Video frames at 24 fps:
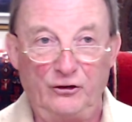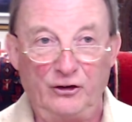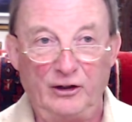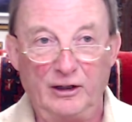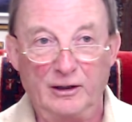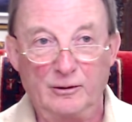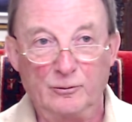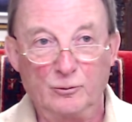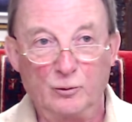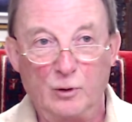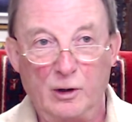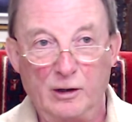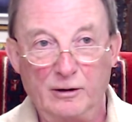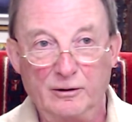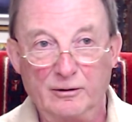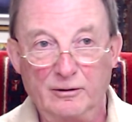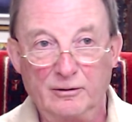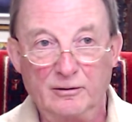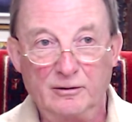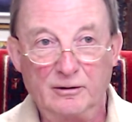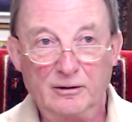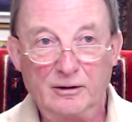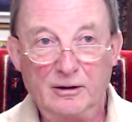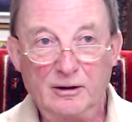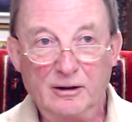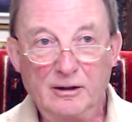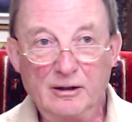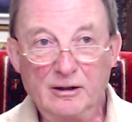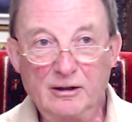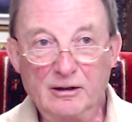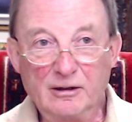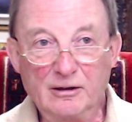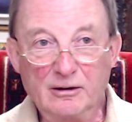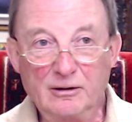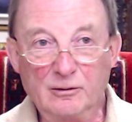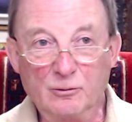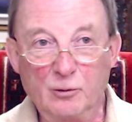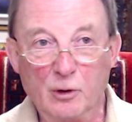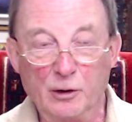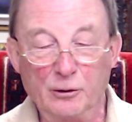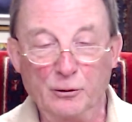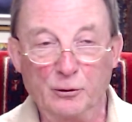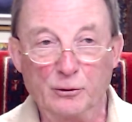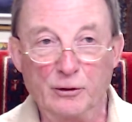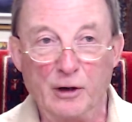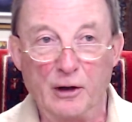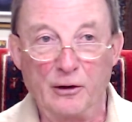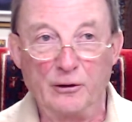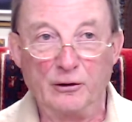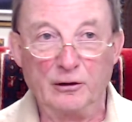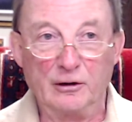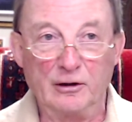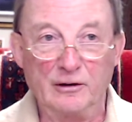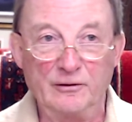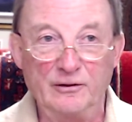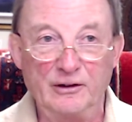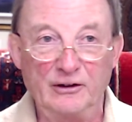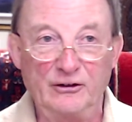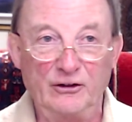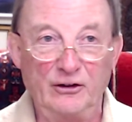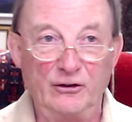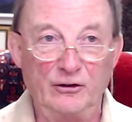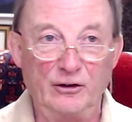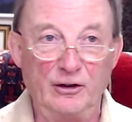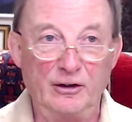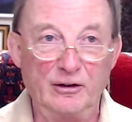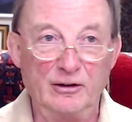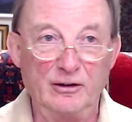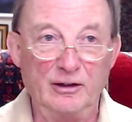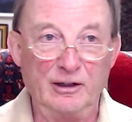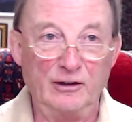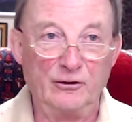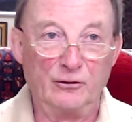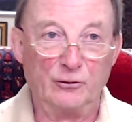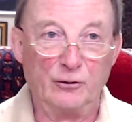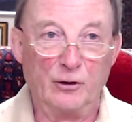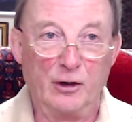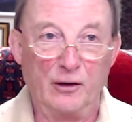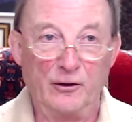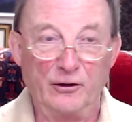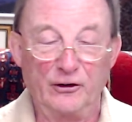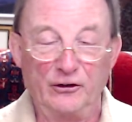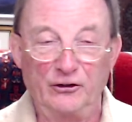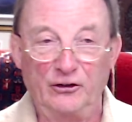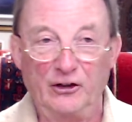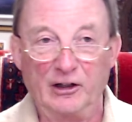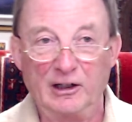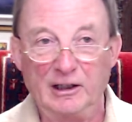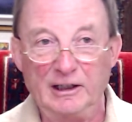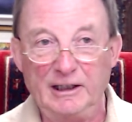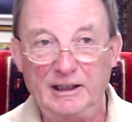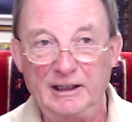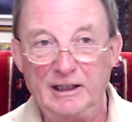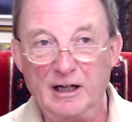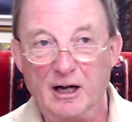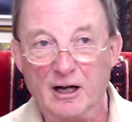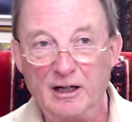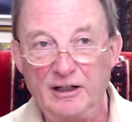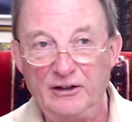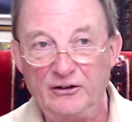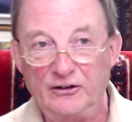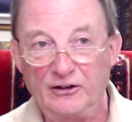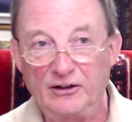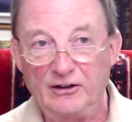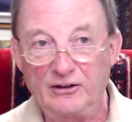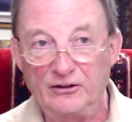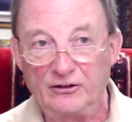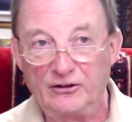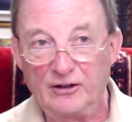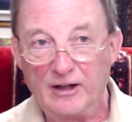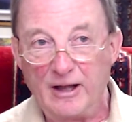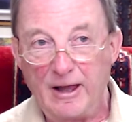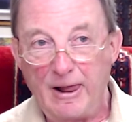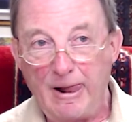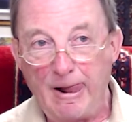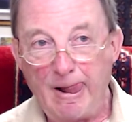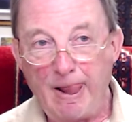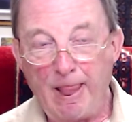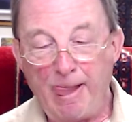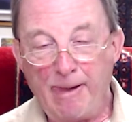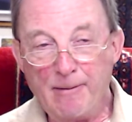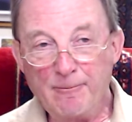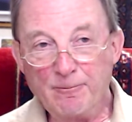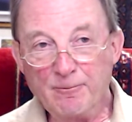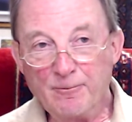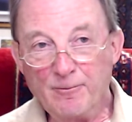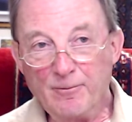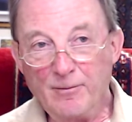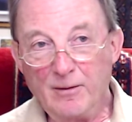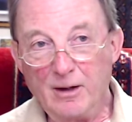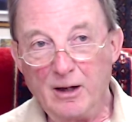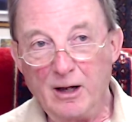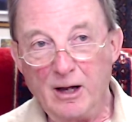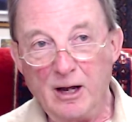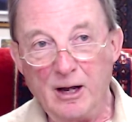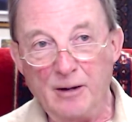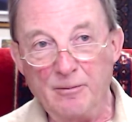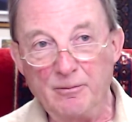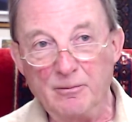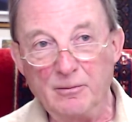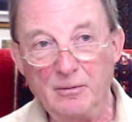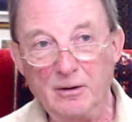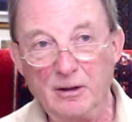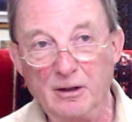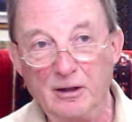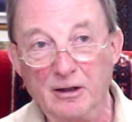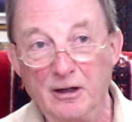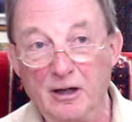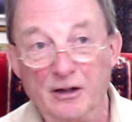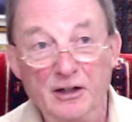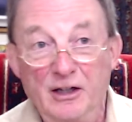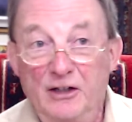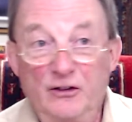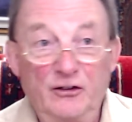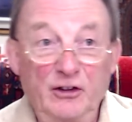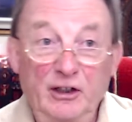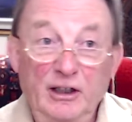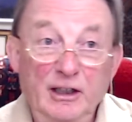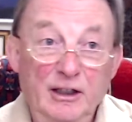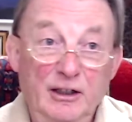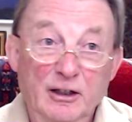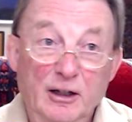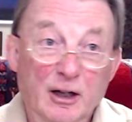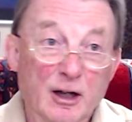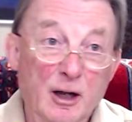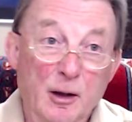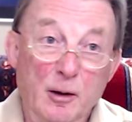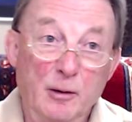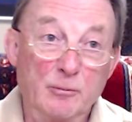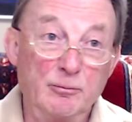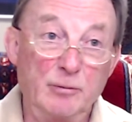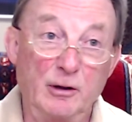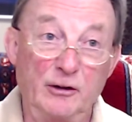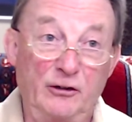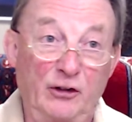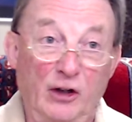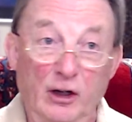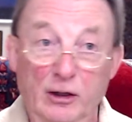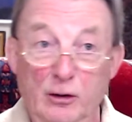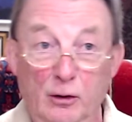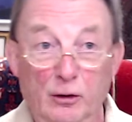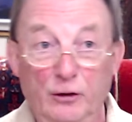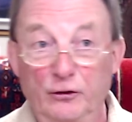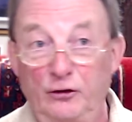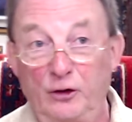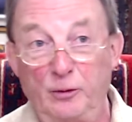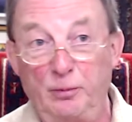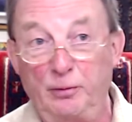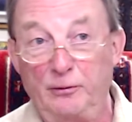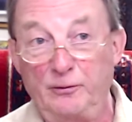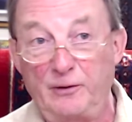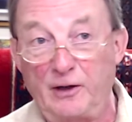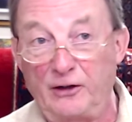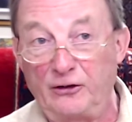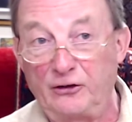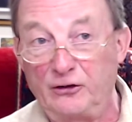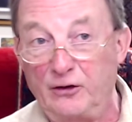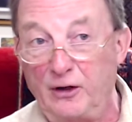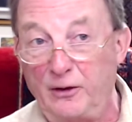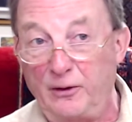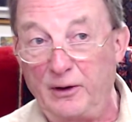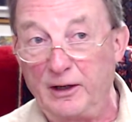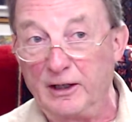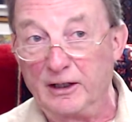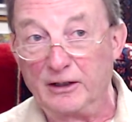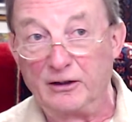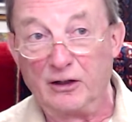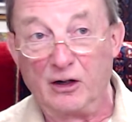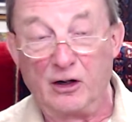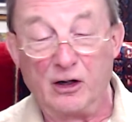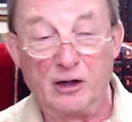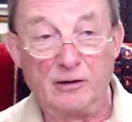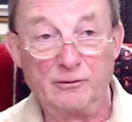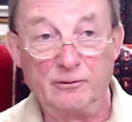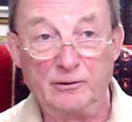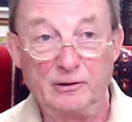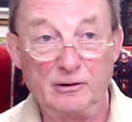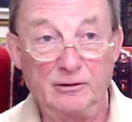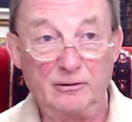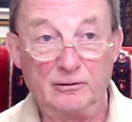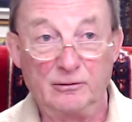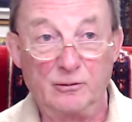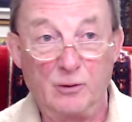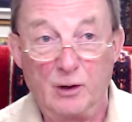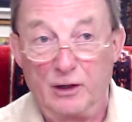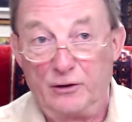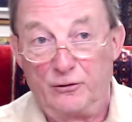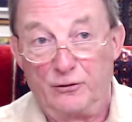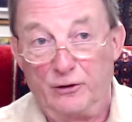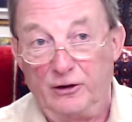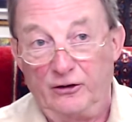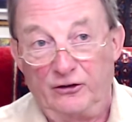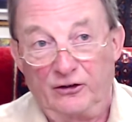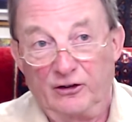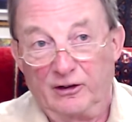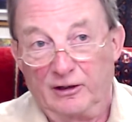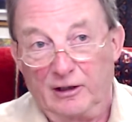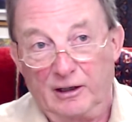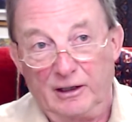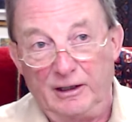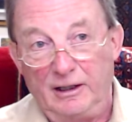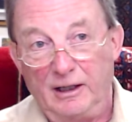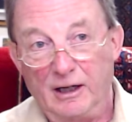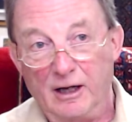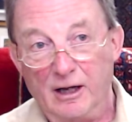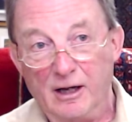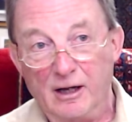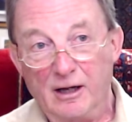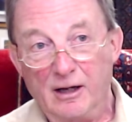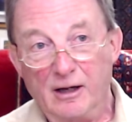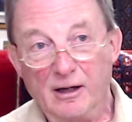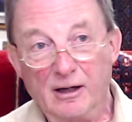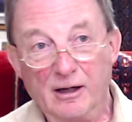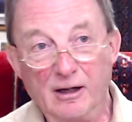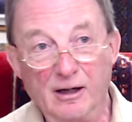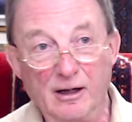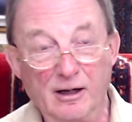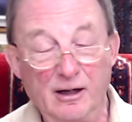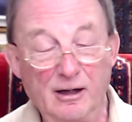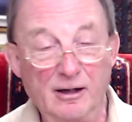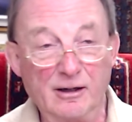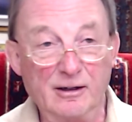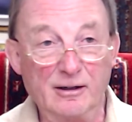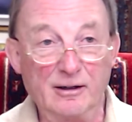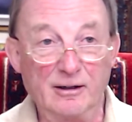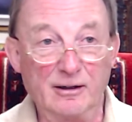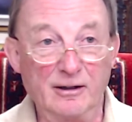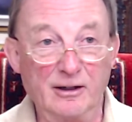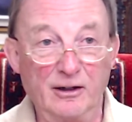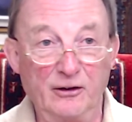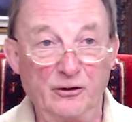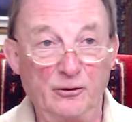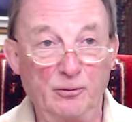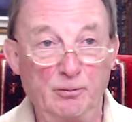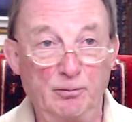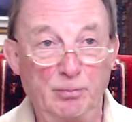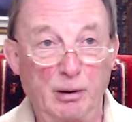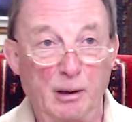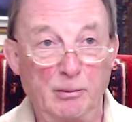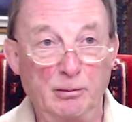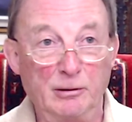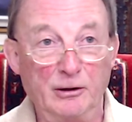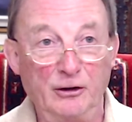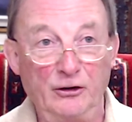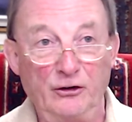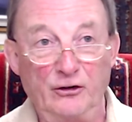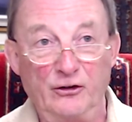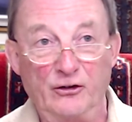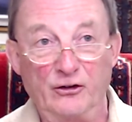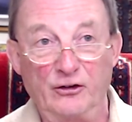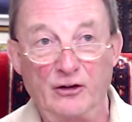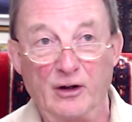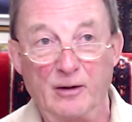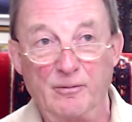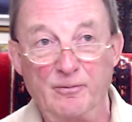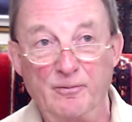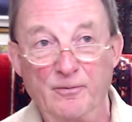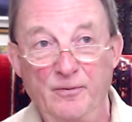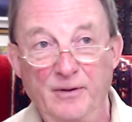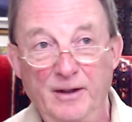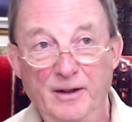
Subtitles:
in one or other of its rather silly guises. And indeed, a psychology professor, I think at Harvard, quite recently, has published some